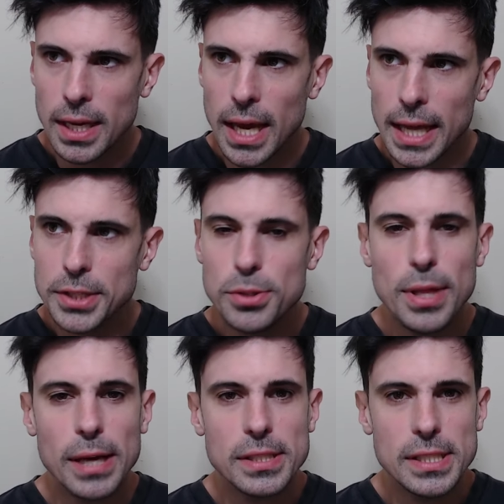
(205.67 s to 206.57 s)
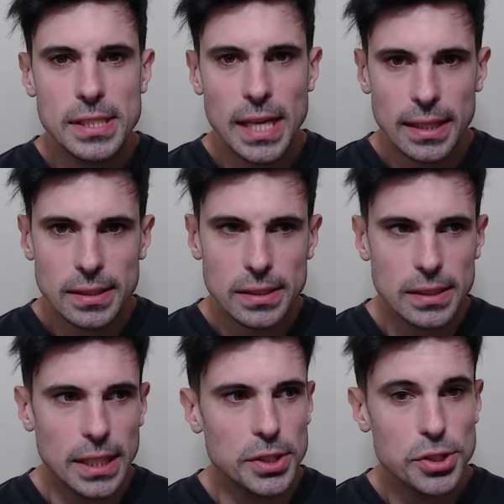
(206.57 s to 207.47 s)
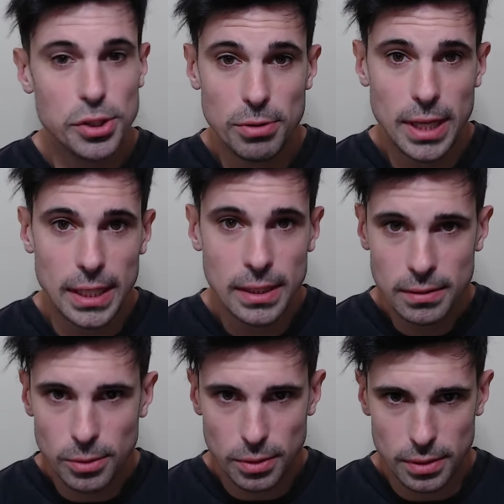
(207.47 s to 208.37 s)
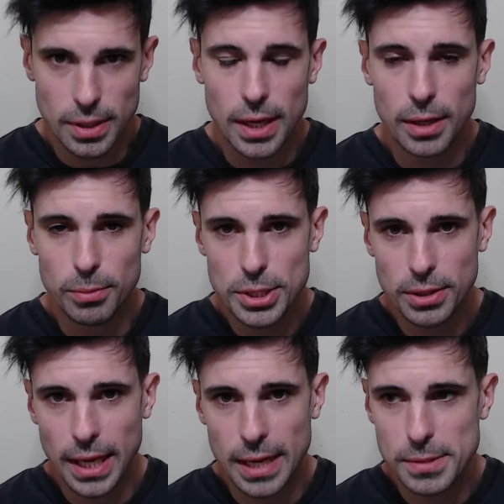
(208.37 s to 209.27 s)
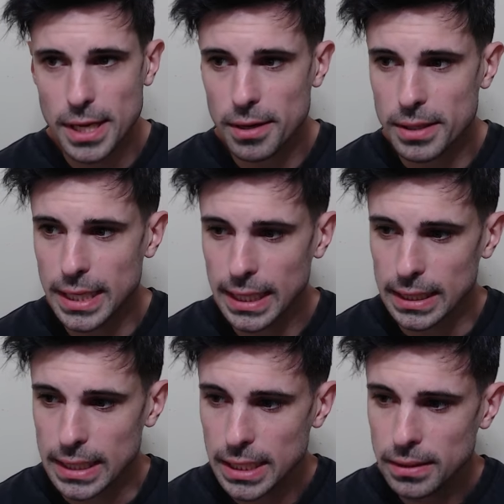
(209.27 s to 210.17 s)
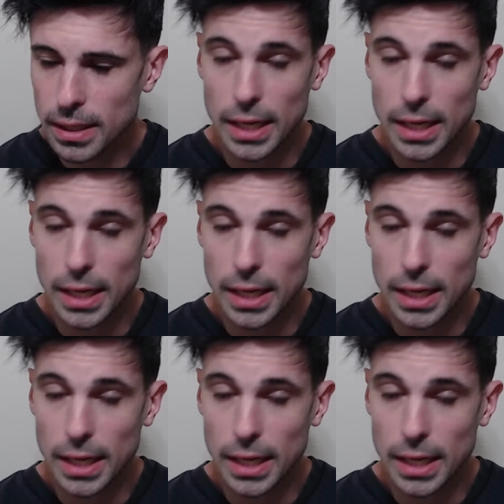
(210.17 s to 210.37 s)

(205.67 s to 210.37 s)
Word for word: And in 2006 in Turin, the Winter Games there in Italy,